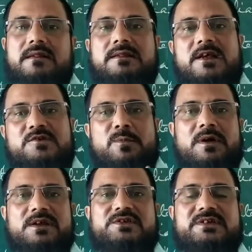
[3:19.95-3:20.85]
the
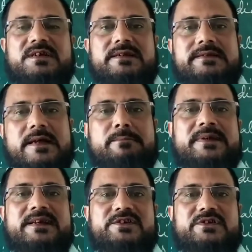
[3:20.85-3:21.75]
smallest, the
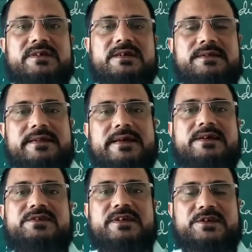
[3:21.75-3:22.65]
biggest, the
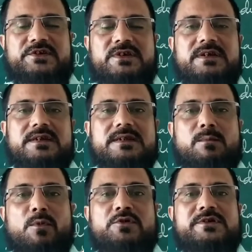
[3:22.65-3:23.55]
easiest, the
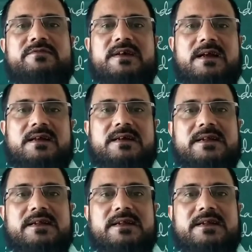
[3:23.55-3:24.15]
most difficult,